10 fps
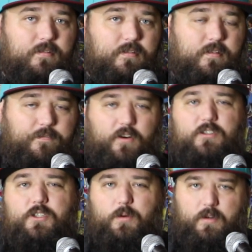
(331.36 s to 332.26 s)
the
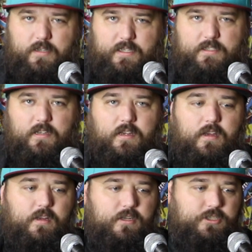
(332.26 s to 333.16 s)
first two at least.
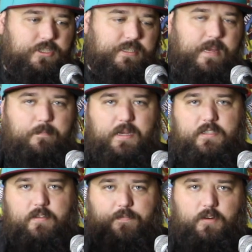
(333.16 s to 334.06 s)
Shazam
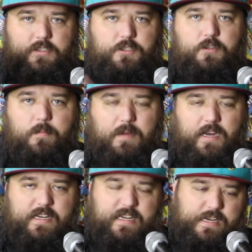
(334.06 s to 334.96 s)
beats the first two
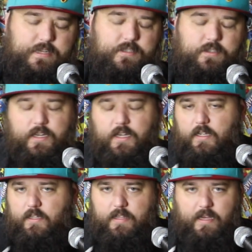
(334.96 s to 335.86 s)
combined easily.
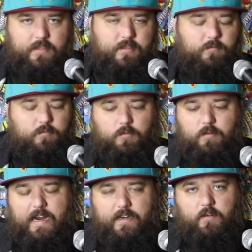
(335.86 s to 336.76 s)
Then
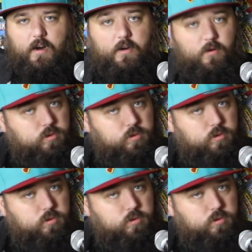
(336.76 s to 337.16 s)
Ragnarok.